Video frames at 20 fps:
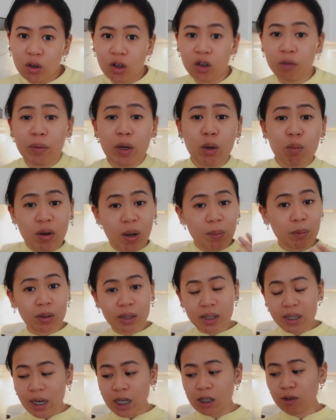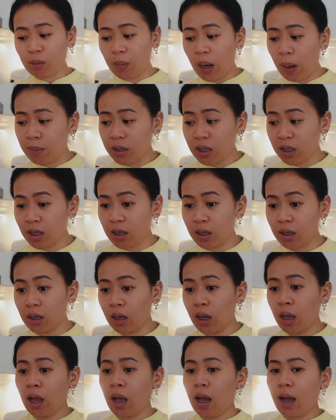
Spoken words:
of meal prep containers from Amazon.